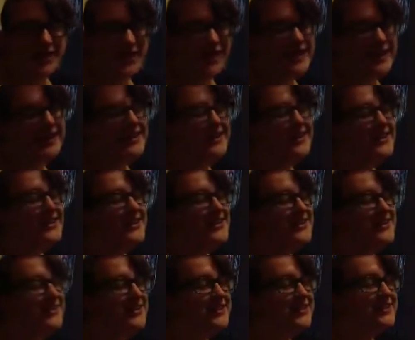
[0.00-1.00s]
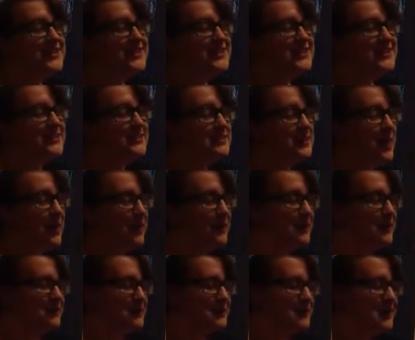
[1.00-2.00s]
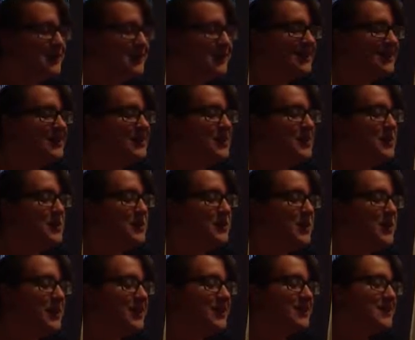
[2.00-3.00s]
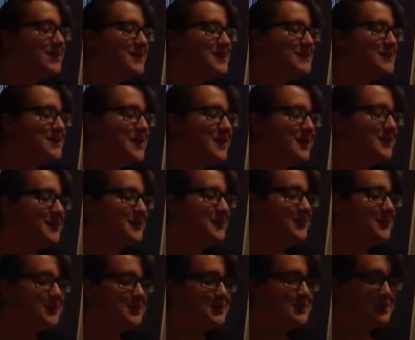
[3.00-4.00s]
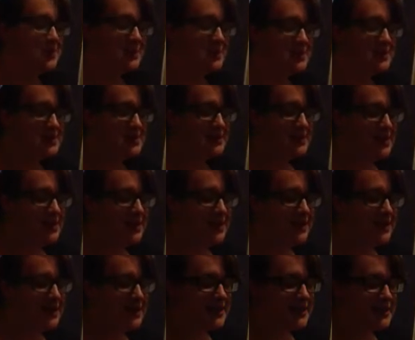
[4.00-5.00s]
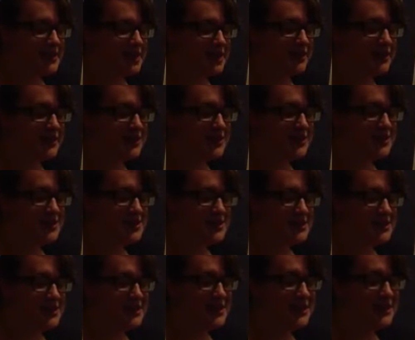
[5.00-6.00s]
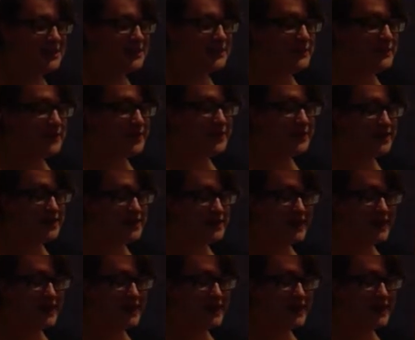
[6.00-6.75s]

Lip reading: Okay. Well, this is the problem. Like, when I think about what stories to tell, like, I generally just think of, like,